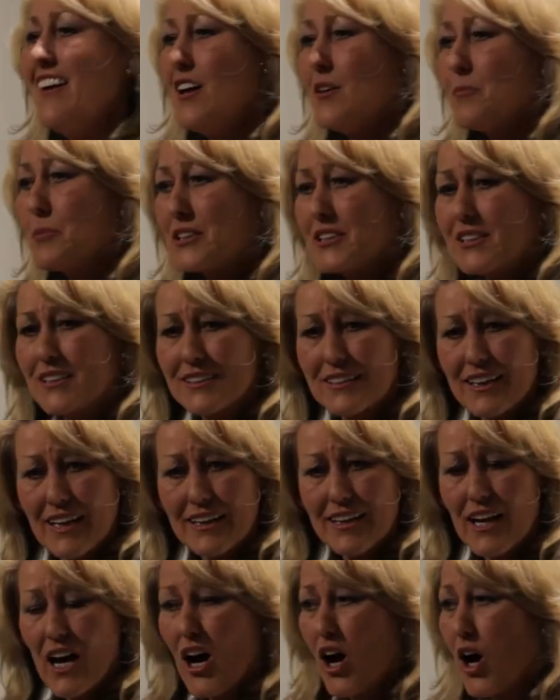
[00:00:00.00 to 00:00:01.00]
but she
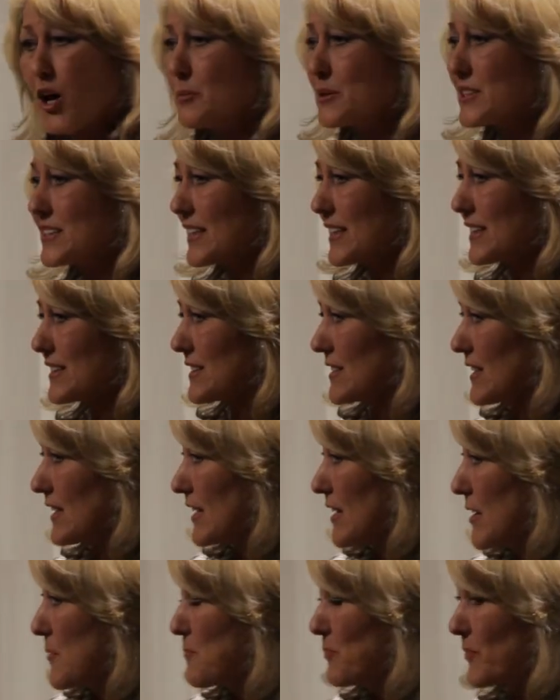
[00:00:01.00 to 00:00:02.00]
said, I'm 60,
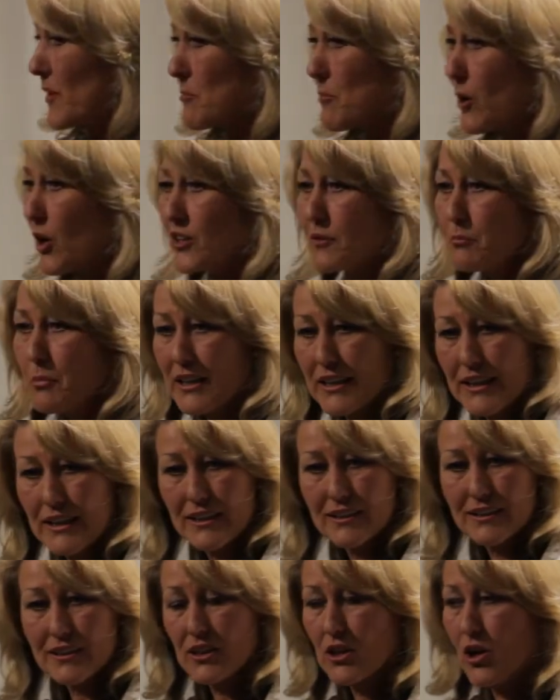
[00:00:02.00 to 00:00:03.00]
both my
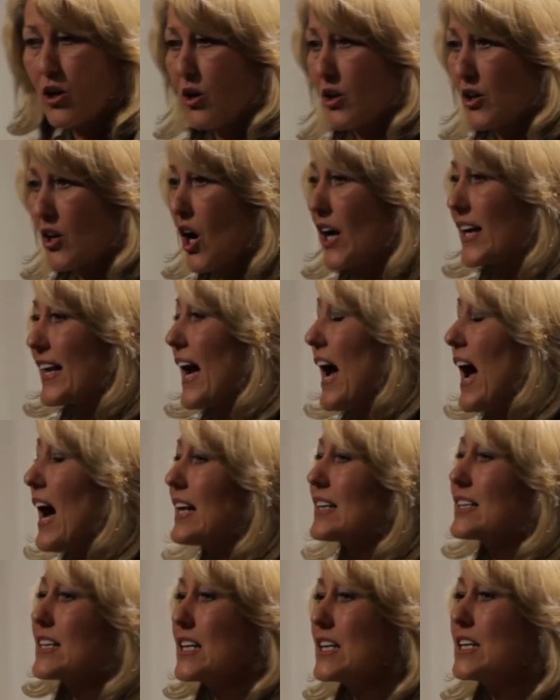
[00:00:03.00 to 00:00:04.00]
knees are gone, I
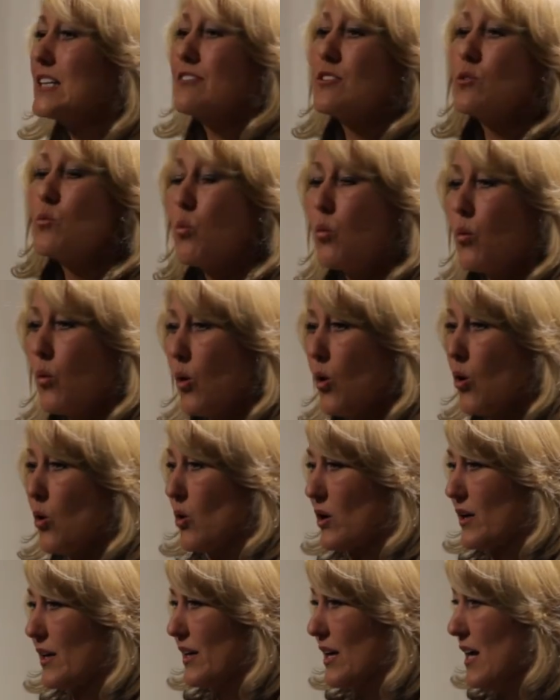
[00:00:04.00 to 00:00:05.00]
can't even
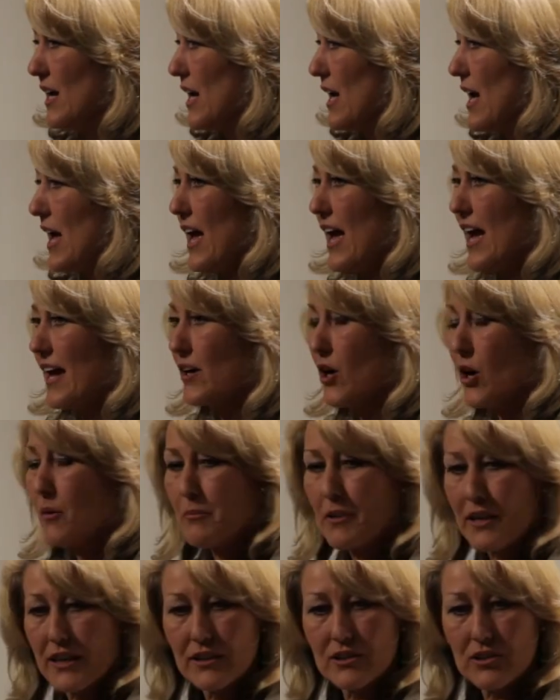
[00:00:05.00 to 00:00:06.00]
walk. And I'm
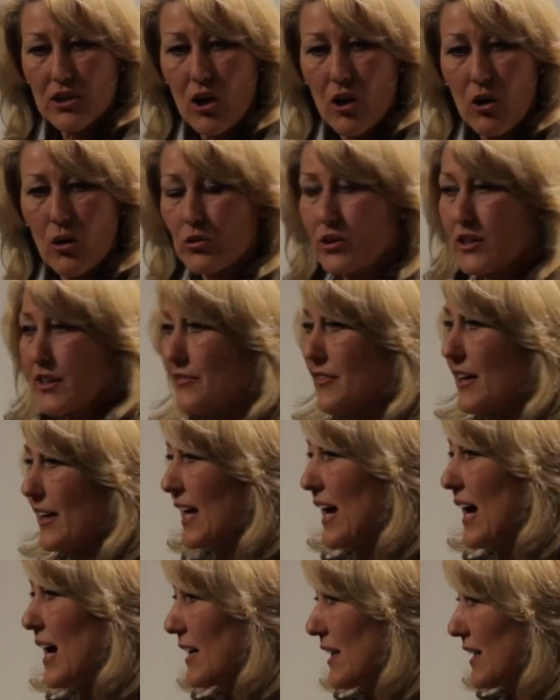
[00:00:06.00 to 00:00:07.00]
being told that if I
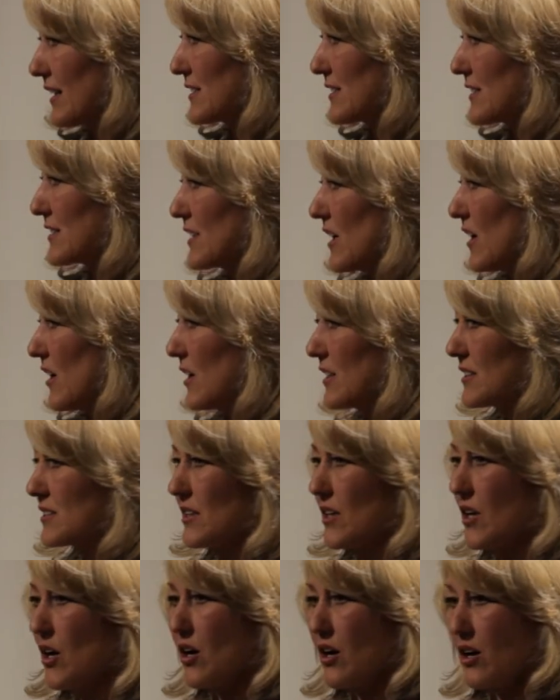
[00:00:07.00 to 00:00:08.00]
can't exercise,
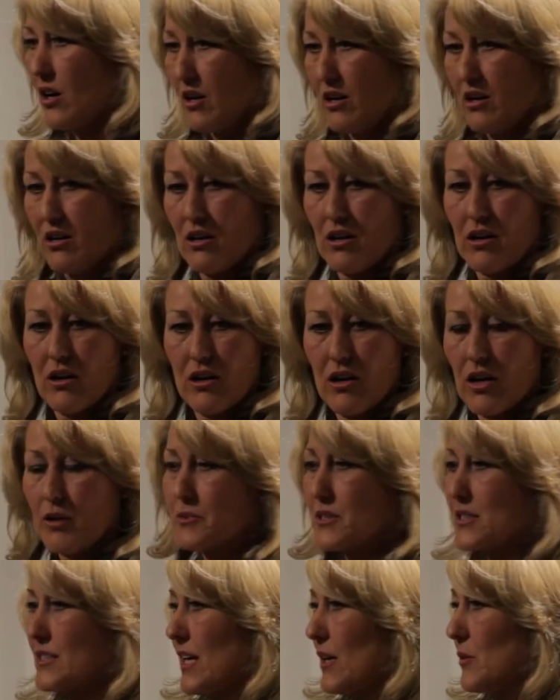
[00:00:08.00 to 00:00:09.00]
I'm
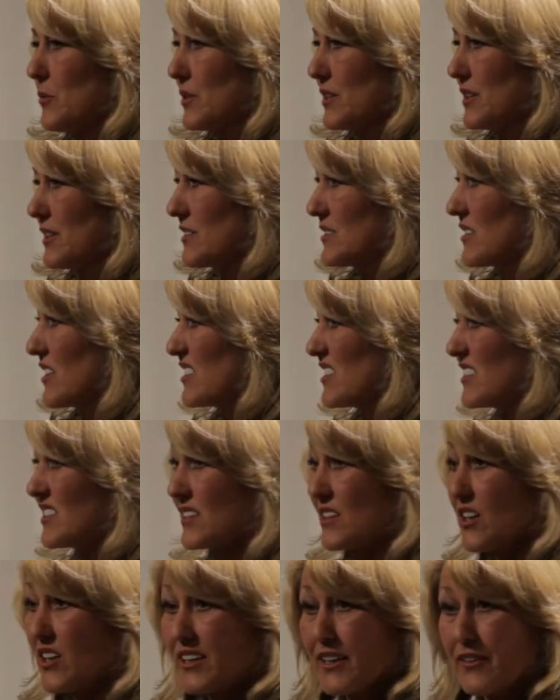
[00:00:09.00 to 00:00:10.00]
stuck with this. So she said,
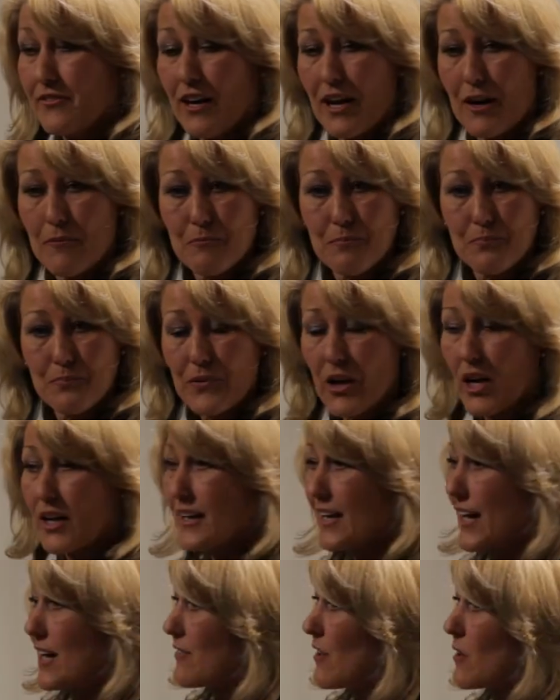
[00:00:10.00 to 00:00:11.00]
I give up. I
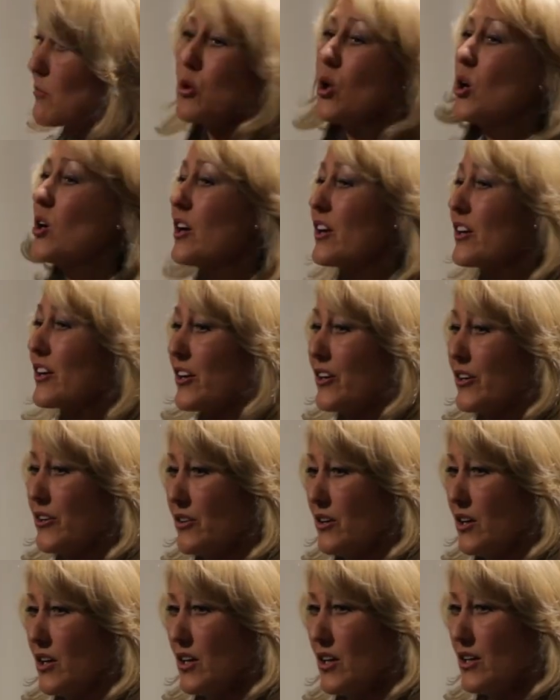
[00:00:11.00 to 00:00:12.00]
gave up long ago.
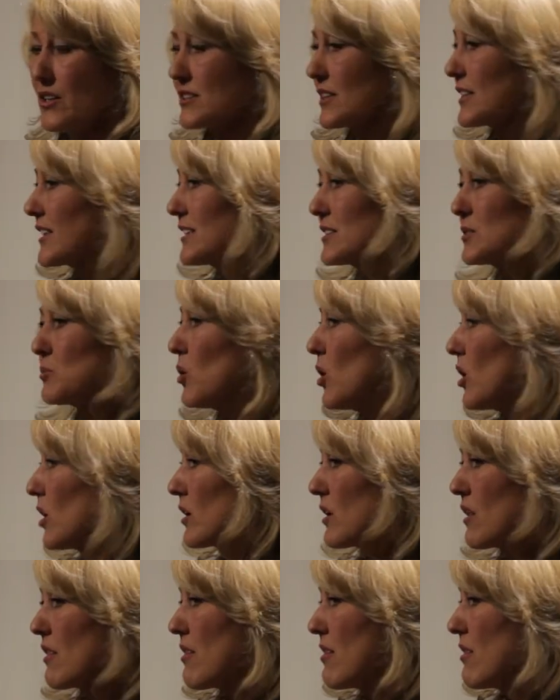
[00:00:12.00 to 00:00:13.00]
So guess what?
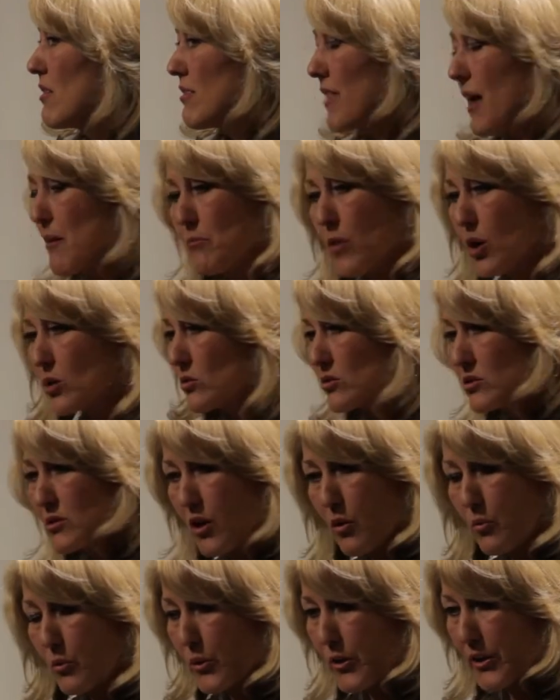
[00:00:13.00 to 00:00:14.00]
That model's
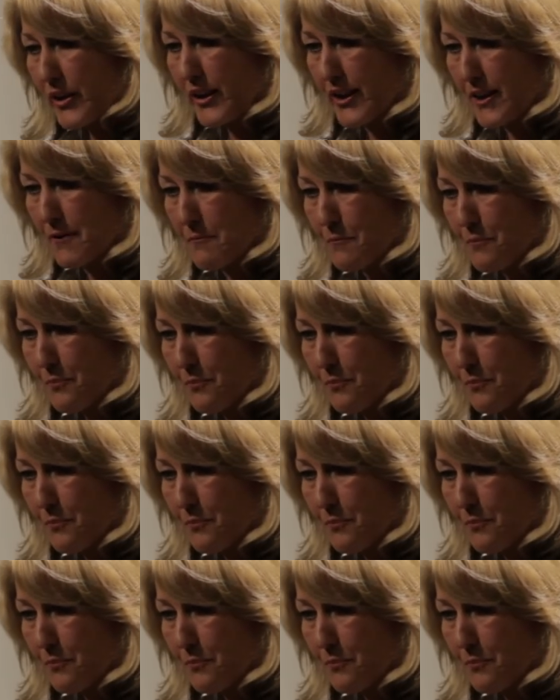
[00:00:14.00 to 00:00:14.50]
not working